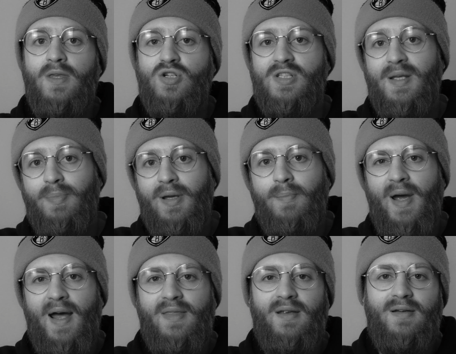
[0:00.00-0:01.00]
just a bit
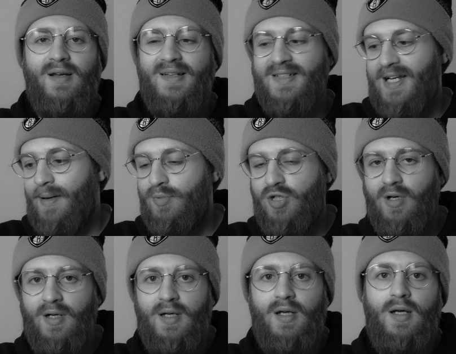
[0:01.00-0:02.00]
better than a
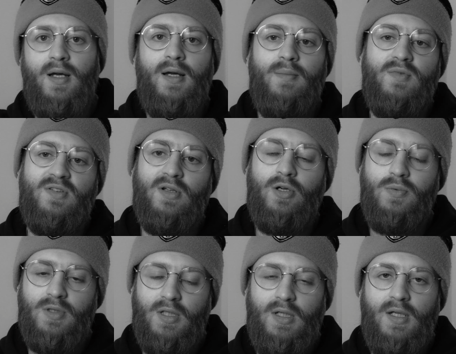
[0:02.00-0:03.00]
snapshot.
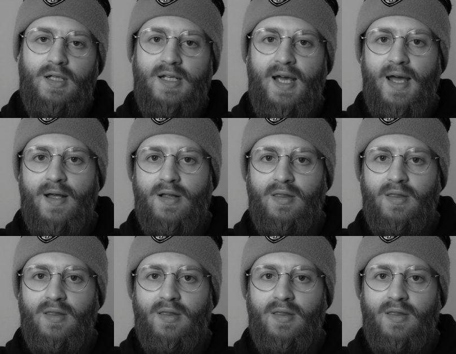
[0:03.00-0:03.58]
So yeah,